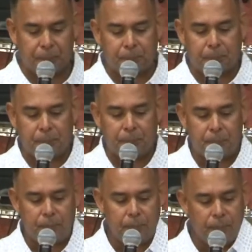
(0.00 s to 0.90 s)

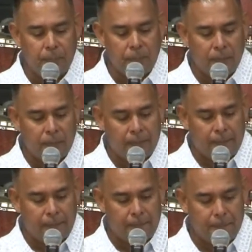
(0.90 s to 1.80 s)

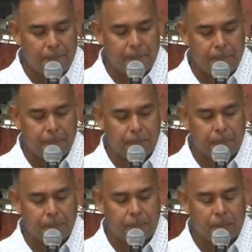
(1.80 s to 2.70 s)

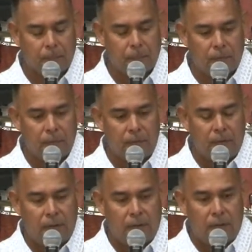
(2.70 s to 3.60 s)

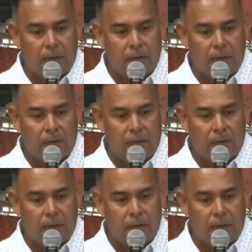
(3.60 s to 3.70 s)
(silence)